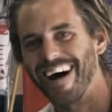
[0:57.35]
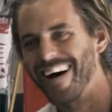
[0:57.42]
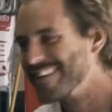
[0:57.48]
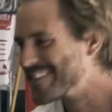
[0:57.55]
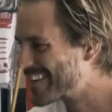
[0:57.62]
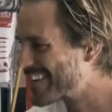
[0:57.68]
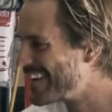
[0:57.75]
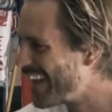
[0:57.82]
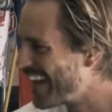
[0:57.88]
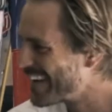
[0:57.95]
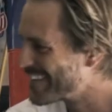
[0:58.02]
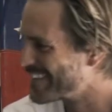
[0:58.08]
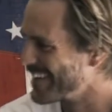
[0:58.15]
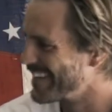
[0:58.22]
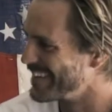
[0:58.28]
I'm
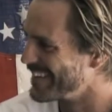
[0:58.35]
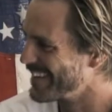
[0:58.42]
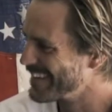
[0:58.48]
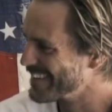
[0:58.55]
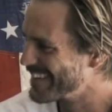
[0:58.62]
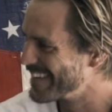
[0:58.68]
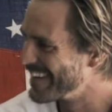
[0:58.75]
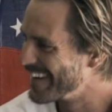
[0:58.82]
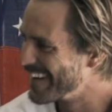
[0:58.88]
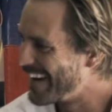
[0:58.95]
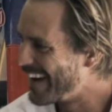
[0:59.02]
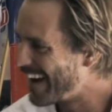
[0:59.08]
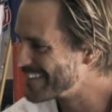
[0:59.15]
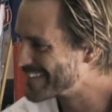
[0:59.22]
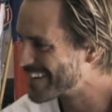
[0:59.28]
connecting, dude.
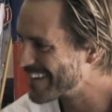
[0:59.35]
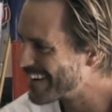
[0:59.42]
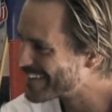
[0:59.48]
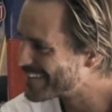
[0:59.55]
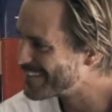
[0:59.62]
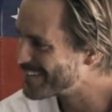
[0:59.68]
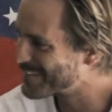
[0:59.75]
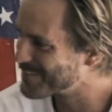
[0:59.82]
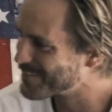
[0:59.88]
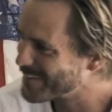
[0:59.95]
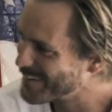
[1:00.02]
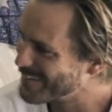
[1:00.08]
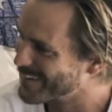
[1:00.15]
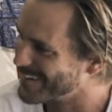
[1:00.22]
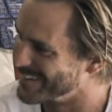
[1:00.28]
I'm connecting with the
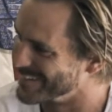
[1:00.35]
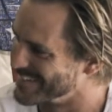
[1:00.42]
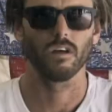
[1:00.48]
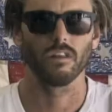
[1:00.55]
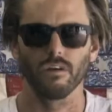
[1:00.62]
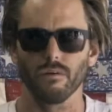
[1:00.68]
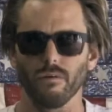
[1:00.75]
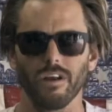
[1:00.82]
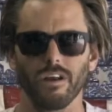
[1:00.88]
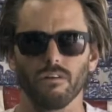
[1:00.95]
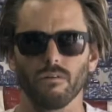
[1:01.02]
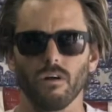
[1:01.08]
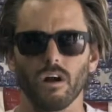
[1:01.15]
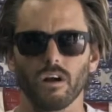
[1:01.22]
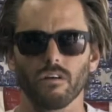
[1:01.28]
viewers. They're ready to
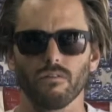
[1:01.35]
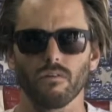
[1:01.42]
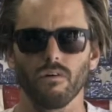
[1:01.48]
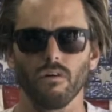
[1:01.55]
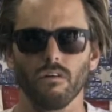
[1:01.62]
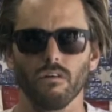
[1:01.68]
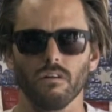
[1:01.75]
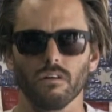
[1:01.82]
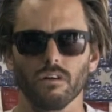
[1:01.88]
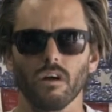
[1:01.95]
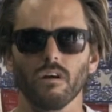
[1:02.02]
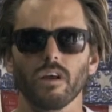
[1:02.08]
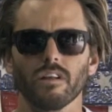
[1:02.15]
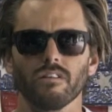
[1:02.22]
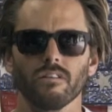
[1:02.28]
rock and roll.
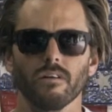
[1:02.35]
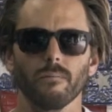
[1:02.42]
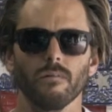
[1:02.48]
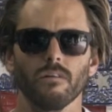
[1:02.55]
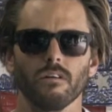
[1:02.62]
Go get some.